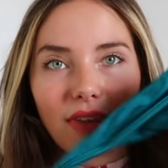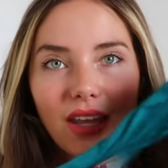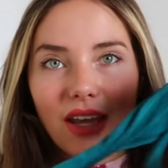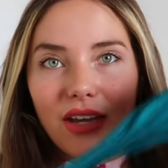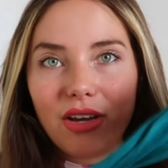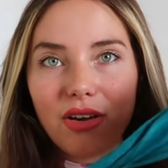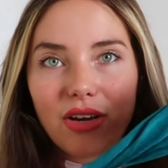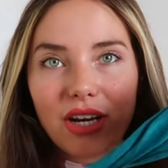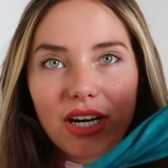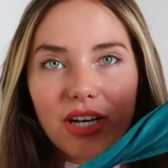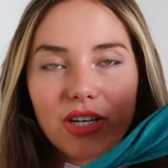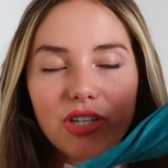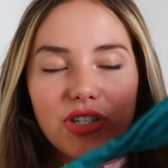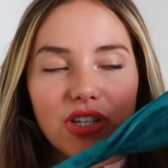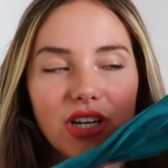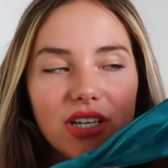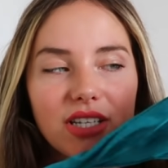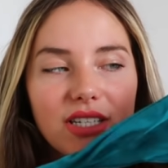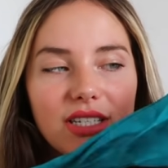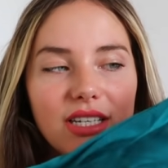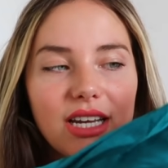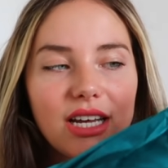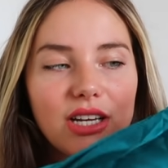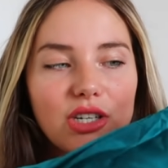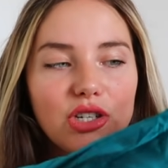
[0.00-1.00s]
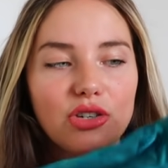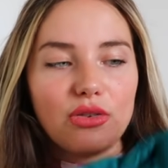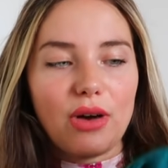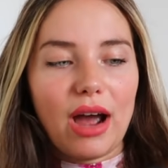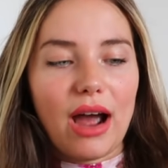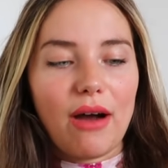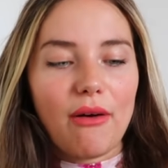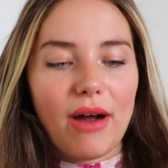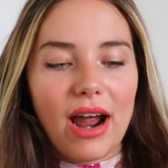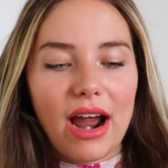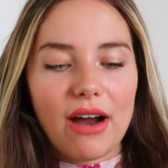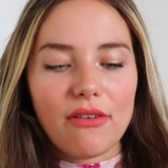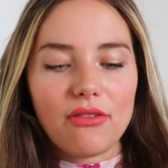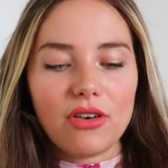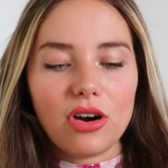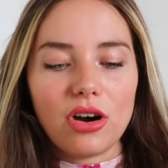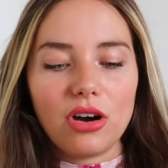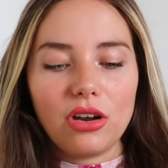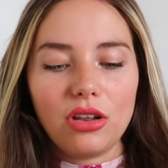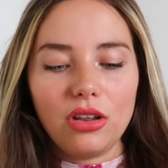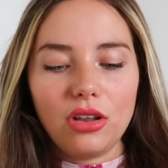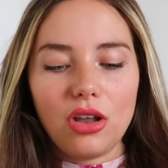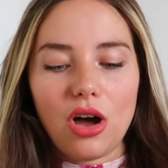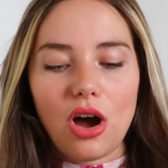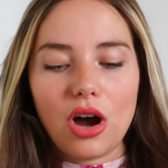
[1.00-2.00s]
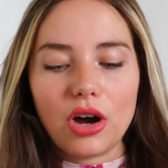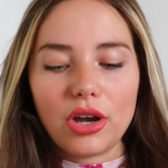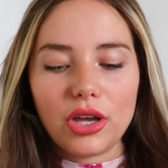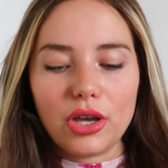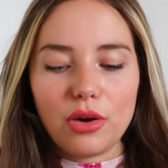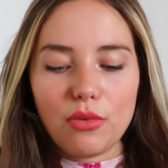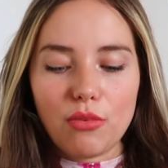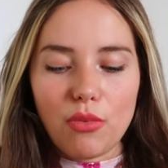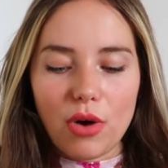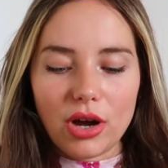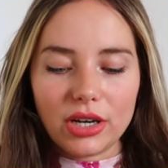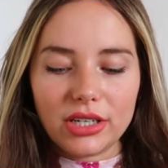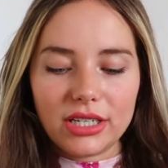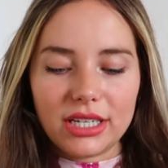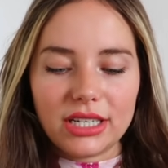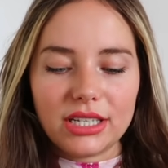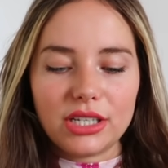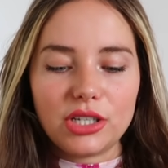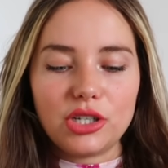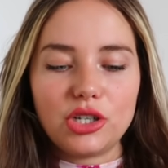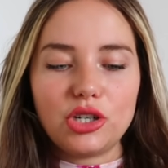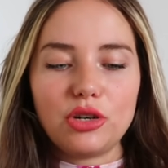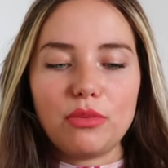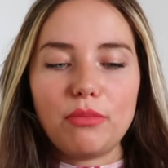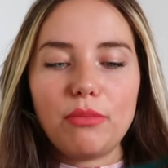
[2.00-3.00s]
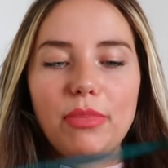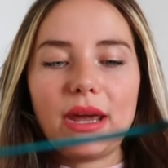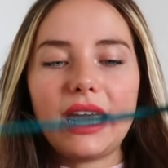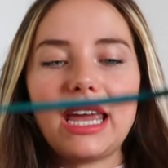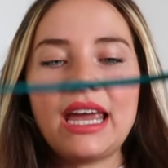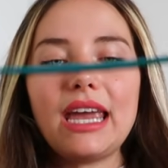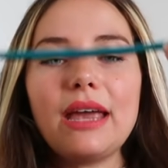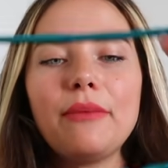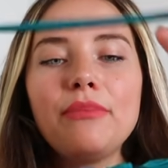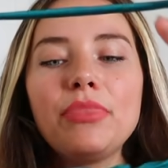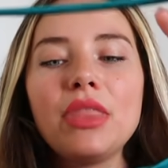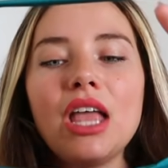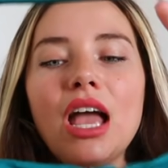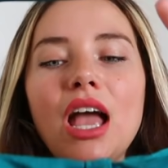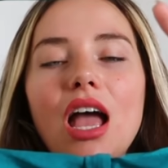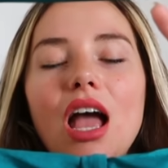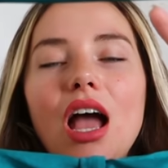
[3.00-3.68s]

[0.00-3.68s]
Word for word: you can adjust it to however long you want this to be.